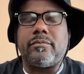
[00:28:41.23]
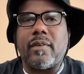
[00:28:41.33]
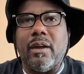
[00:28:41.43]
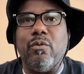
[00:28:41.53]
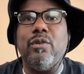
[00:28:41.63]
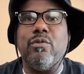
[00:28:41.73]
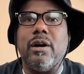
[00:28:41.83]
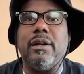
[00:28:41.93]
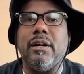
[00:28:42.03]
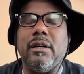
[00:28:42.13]
And we
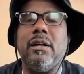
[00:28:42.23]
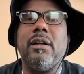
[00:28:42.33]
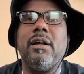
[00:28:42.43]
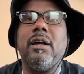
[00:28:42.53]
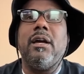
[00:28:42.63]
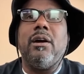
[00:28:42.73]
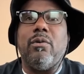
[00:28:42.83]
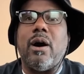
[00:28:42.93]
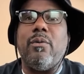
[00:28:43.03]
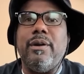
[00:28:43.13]
wonder
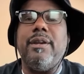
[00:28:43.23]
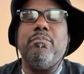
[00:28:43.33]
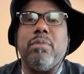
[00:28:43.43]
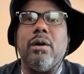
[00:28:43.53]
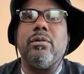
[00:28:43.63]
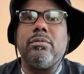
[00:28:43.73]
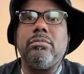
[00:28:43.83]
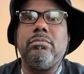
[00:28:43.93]
why we broke.